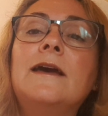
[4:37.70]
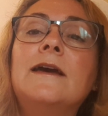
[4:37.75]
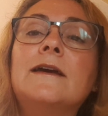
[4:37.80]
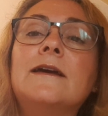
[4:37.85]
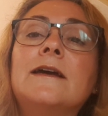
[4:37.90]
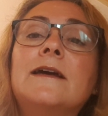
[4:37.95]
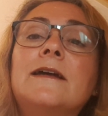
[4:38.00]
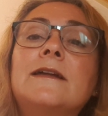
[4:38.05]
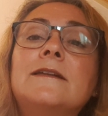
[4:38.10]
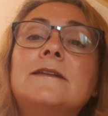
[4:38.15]

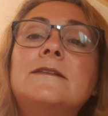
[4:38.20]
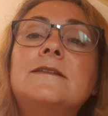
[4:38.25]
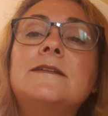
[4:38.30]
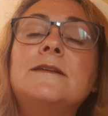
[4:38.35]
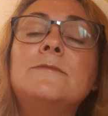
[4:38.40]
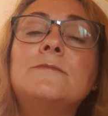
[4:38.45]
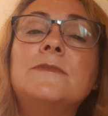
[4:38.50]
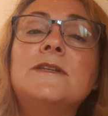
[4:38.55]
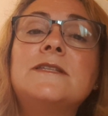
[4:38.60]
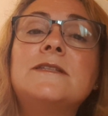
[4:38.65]
and
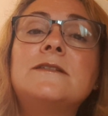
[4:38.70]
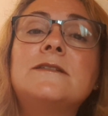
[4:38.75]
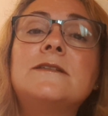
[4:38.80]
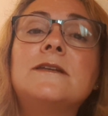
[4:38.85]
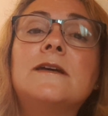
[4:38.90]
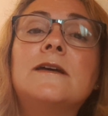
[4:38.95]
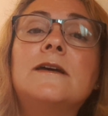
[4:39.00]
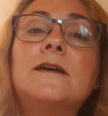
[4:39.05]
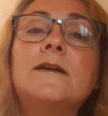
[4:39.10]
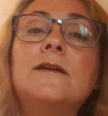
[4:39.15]
it missed
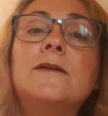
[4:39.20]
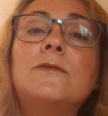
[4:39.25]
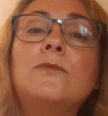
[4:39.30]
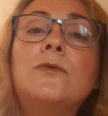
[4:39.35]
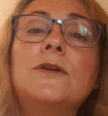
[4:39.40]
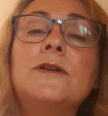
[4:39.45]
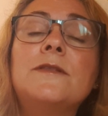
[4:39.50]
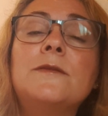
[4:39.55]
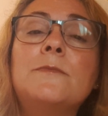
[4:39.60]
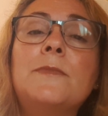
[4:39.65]

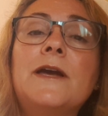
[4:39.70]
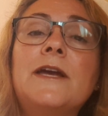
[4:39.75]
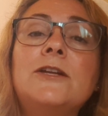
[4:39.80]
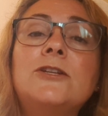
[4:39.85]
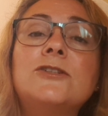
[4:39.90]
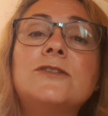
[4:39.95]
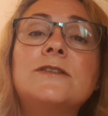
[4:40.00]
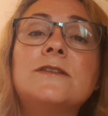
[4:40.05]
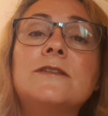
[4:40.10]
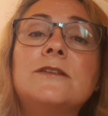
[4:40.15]
one of the
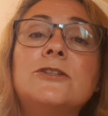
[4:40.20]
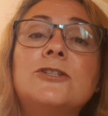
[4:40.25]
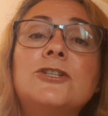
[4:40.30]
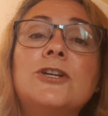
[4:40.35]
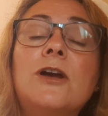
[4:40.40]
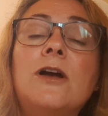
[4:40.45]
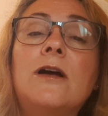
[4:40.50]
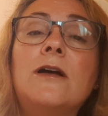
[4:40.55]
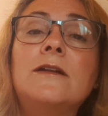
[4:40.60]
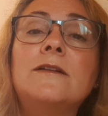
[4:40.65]
pages of the
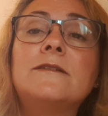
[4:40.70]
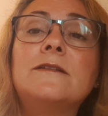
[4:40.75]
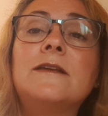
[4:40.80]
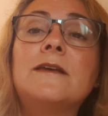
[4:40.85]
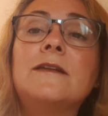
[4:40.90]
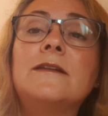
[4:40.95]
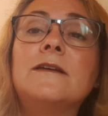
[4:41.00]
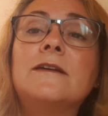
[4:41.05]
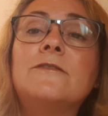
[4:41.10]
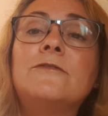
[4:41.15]
chart,
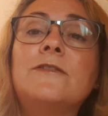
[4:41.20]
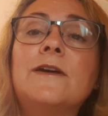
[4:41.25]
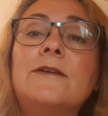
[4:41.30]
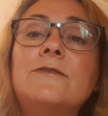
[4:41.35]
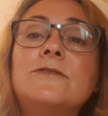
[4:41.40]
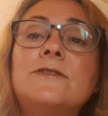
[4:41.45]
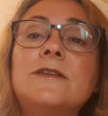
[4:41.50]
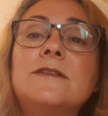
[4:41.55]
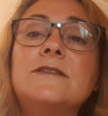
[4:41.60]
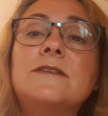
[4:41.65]
and I
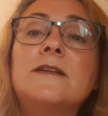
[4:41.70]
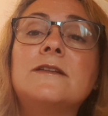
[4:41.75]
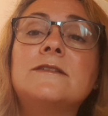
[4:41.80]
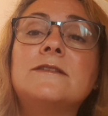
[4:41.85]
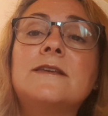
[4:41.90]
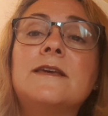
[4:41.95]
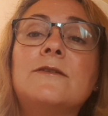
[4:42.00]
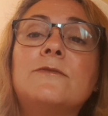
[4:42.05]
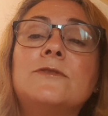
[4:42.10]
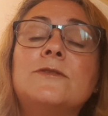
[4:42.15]
found that
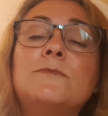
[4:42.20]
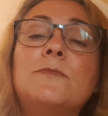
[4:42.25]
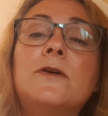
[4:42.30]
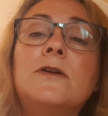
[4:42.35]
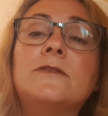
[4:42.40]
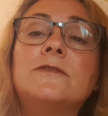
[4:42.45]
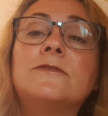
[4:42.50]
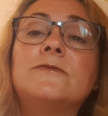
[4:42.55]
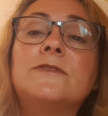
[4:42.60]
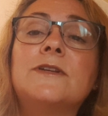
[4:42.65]
Sunset was
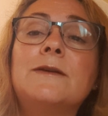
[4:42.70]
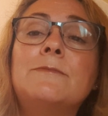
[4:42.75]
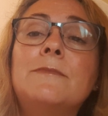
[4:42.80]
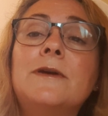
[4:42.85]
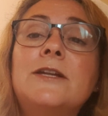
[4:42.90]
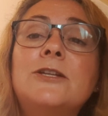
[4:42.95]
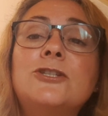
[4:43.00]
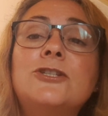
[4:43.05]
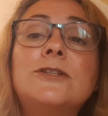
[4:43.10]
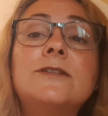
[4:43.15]
part of
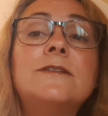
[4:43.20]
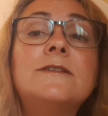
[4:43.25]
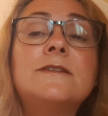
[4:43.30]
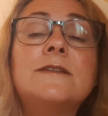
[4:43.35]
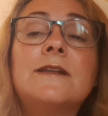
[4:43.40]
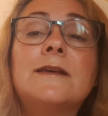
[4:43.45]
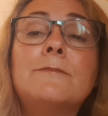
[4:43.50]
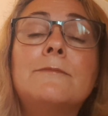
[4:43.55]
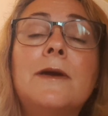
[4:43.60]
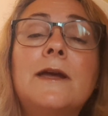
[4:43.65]
Dimensions,
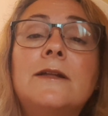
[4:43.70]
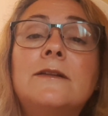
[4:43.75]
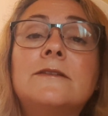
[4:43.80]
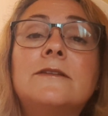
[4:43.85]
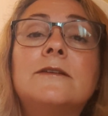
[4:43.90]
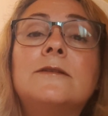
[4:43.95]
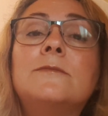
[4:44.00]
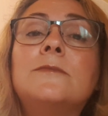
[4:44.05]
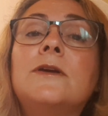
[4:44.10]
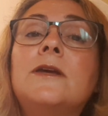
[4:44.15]
and I mailed
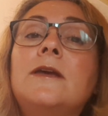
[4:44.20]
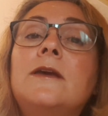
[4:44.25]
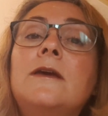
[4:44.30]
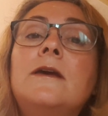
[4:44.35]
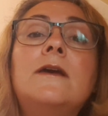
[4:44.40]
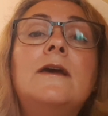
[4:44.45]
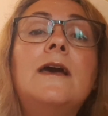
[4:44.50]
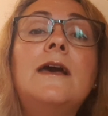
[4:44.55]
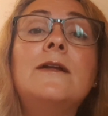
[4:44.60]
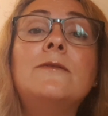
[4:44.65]
them,
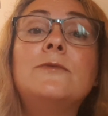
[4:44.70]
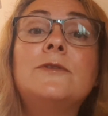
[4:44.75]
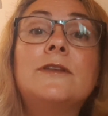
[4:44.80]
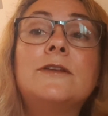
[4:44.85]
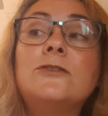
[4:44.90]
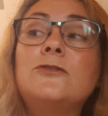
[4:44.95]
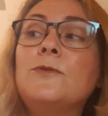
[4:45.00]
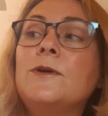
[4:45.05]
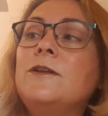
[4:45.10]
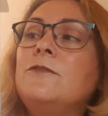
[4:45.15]
and
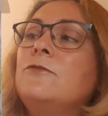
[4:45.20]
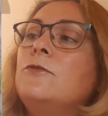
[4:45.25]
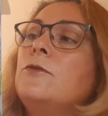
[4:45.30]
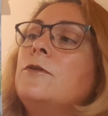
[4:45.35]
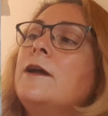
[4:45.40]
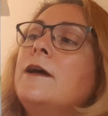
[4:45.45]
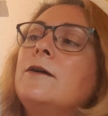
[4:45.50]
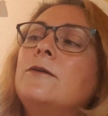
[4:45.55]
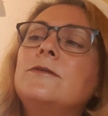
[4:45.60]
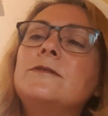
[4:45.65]
within 24
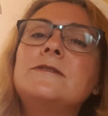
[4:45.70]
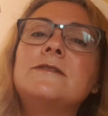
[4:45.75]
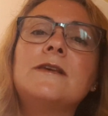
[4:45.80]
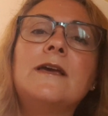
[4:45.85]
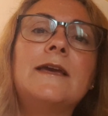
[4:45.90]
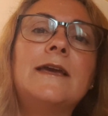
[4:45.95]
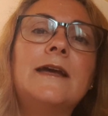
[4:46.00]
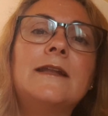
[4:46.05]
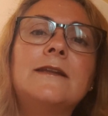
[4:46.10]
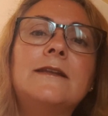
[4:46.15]
hours
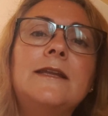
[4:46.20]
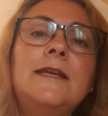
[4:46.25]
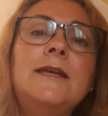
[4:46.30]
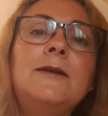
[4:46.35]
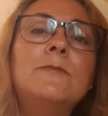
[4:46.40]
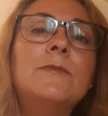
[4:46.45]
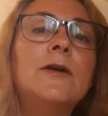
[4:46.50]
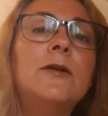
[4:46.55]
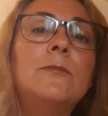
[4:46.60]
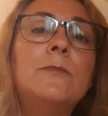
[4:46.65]
I had an
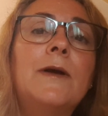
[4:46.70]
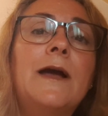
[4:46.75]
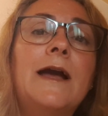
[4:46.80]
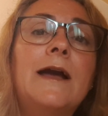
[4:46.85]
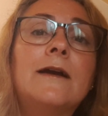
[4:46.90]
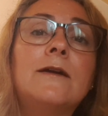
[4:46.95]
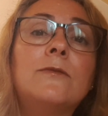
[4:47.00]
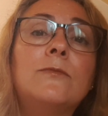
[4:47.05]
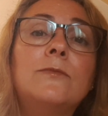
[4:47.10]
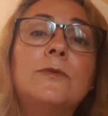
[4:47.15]
email
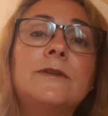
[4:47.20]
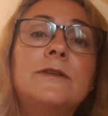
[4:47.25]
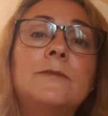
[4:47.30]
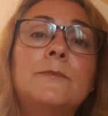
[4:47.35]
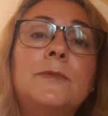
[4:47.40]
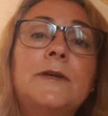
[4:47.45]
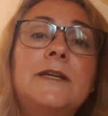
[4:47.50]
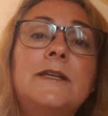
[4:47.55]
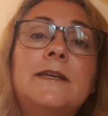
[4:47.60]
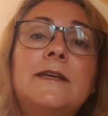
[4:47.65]
back with a
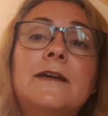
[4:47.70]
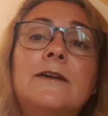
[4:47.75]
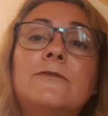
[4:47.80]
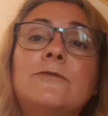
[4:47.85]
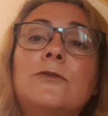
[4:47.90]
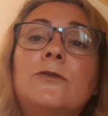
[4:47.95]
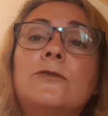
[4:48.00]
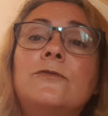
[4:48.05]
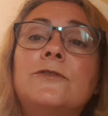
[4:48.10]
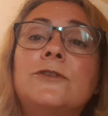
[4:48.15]

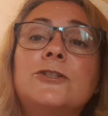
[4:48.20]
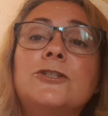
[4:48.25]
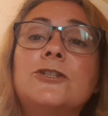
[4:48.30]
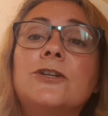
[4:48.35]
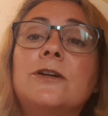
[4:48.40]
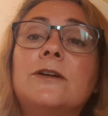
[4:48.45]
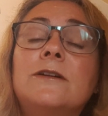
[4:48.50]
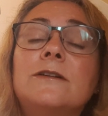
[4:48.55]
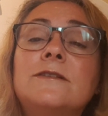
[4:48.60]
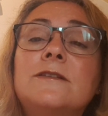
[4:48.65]
PDF of the
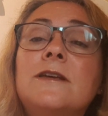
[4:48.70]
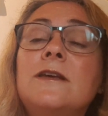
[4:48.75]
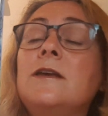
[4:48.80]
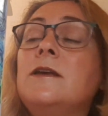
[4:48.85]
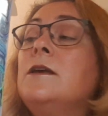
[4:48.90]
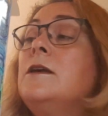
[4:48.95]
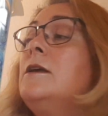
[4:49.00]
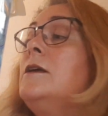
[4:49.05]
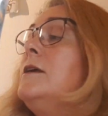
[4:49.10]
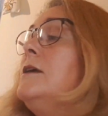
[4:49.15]
chart.
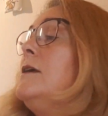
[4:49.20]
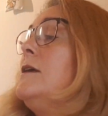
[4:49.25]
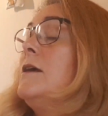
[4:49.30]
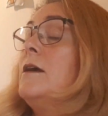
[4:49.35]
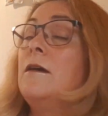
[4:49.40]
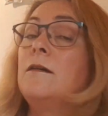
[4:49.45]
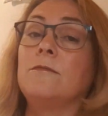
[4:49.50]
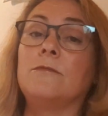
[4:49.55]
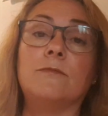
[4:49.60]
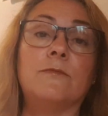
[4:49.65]

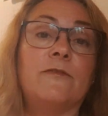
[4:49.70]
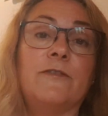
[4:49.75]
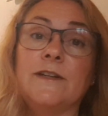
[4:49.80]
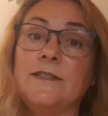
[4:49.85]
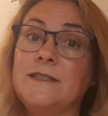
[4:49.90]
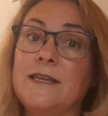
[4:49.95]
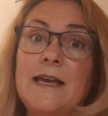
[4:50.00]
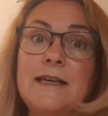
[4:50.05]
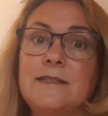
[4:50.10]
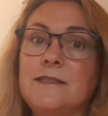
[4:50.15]

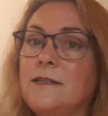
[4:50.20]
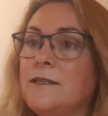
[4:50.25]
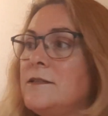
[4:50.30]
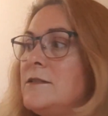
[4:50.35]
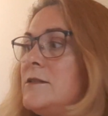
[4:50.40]
Fantastic